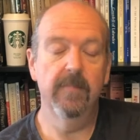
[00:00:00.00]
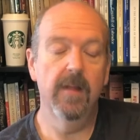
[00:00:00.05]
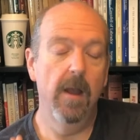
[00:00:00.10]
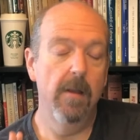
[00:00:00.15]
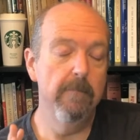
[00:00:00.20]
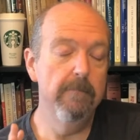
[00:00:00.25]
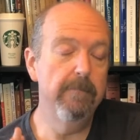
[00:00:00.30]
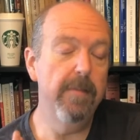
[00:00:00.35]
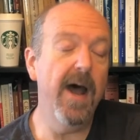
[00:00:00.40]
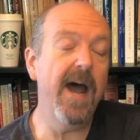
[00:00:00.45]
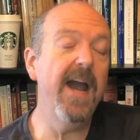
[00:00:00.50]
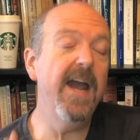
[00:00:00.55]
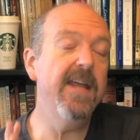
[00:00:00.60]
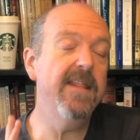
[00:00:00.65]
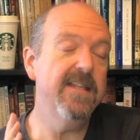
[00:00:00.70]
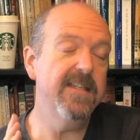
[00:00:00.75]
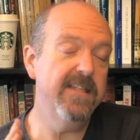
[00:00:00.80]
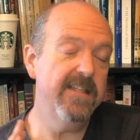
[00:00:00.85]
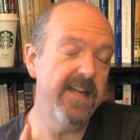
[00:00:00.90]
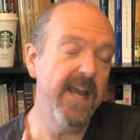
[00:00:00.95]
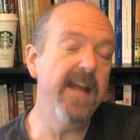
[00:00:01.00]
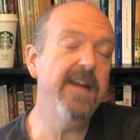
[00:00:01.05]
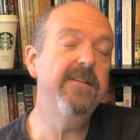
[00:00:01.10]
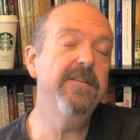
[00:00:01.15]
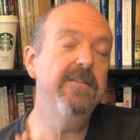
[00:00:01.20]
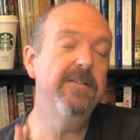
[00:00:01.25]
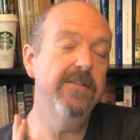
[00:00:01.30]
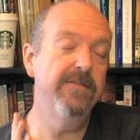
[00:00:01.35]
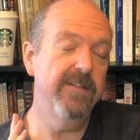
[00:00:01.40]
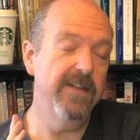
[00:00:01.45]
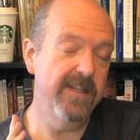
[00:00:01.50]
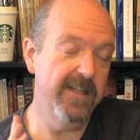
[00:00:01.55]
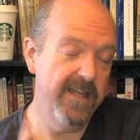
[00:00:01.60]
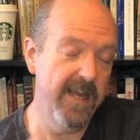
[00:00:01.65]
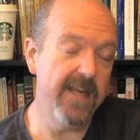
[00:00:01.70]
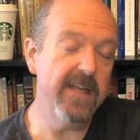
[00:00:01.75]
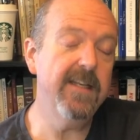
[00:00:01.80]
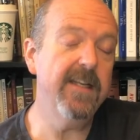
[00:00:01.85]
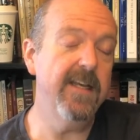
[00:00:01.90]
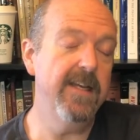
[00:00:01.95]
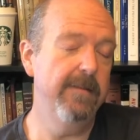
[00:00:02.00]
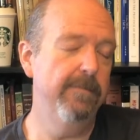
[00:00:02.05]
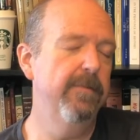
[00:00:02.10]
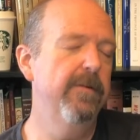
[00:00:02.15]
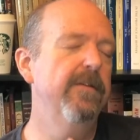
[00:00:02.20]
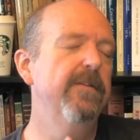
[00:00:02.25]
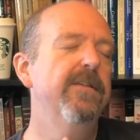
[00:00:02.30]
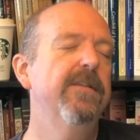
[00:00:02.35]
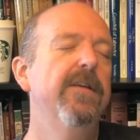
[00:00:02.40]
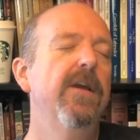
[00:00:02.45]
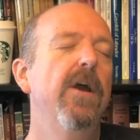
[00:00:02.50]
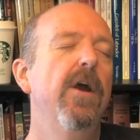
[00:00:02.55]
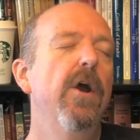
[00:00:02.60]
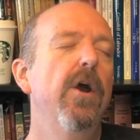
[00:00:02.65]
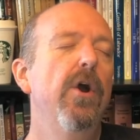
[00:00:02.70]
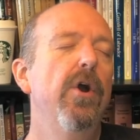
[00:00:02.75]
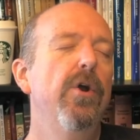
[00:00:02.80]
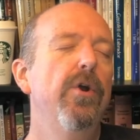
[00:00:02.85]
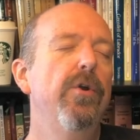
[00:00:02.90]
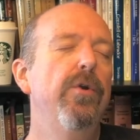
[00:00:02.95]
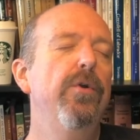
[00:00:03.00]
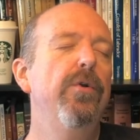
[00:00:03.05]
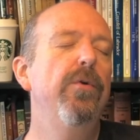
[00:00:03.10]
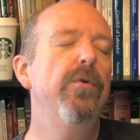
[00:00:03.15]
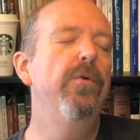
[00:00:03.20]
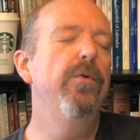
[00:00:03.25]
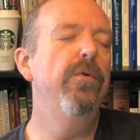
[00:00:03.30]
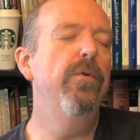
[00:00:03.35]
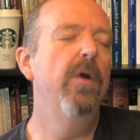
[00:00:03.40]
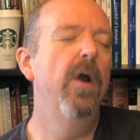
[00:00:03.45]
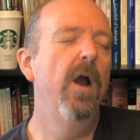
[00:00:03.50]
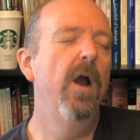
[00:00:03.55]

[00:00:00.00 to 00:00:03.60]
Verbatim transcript: by the standards of the gatekeepers who